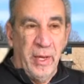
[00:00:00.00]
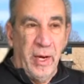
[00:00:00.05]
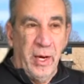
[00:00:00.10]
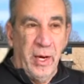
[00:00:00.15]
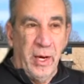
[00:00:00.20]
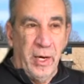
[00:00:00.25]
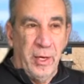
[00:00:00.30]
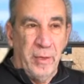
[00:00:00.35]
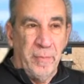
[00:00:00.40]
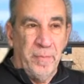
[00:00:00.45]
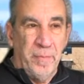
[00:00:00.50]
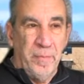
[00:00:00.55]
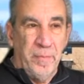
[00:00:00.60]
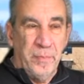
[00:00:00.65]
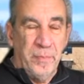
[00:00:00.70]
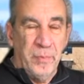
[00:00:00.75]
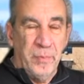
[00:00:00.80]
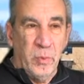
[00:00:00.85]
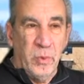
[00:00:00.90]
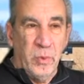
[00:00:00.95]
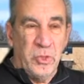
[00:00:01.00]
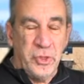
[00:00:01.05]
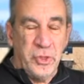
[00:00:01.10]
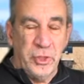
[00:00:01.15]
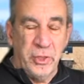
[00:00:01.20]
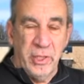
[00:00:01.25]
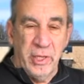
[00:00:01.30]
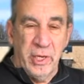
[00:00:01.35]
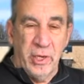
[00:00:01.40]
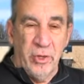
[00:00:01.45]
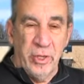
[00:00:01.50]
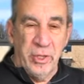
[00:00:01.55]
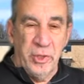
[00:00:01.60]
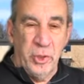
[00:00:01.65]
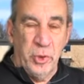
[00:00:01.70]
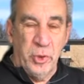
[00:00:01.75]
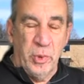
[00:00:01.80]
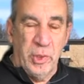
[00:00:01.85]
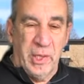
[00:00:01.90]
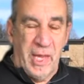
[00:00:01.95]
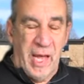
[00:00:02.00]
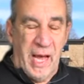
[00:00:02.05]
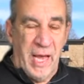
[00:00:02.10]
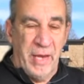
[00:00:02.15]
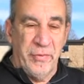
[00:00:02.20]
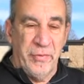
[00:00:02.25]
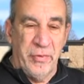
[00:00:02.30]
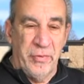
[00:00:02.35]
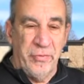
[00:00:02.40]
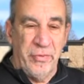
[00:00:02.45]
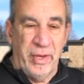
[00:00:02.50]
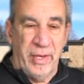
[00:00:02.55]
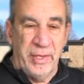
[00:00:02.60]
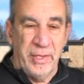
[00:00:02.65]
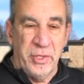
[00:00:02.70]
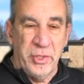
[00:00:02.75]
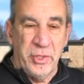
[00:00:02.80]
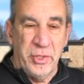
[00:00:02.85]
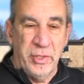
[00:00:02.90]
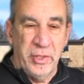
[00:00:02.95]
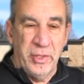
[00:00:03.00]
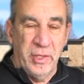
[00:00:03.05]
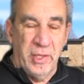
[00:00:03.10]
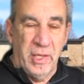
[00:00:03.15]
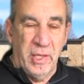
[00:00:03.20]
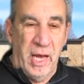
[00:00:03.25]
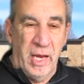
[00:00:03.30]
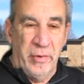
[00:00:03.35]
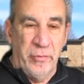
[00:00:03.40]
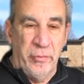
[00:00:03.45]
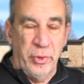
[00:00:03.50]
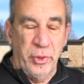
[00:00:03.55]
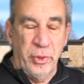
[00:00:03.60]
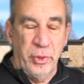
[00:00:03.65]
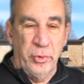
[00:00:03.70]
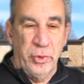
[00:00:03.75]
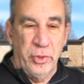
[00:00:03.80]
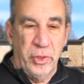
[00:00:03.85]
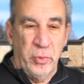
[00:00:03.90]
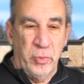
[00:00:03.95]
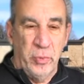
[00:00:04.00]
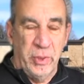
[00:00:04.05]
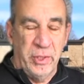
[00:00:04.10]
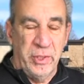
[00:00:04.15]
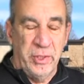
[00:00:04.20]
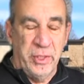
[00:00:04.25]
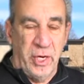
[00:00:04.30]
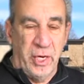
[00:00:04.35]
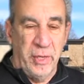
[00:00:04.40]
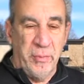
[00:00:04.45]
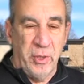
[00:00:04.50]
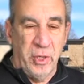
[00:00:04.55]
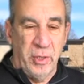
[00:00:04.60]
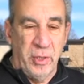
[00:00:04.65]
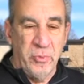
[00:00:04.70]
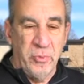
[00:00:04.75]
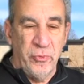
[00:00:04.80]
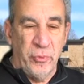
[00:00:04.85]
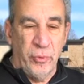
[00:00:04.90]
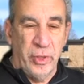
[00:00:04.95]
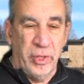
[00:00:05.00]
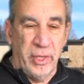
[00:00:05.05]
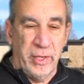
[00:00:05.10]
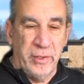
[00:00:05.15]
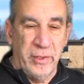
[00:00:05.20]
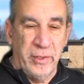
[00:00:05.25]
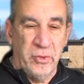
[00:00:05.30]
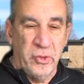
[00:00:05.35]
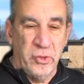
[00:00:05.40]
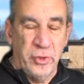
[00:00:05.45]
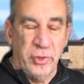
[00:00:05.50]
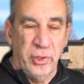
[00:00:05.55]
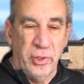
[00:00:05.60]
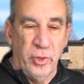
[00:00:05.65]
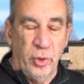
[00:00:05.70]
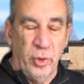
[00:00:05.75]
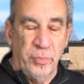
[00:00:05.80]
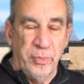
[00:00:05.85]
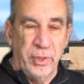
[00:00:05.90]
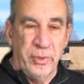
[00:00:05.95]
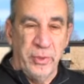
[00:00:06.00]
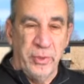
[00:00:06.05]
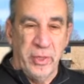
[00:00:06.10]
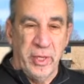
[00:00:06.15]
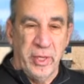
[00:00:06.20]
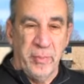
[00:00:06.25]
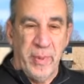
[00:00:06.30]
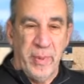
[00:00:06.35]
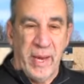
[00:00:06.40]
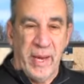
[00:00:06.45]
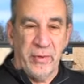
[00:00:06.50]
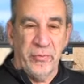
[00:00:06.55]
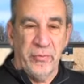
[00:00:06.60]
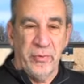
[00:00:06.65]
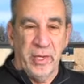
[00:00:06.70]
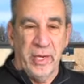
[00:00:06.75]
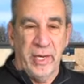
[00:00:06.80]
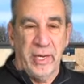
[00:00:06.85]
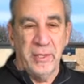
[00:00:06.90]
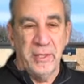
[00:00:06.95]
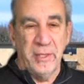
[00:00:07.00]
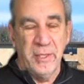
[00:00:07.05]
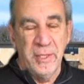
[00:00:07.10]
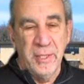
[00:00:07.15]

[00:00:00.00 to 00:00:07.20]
um, we're certainly going to do a live event, a live reunion when the time comes for that, and certainly hope that you'll get back for that.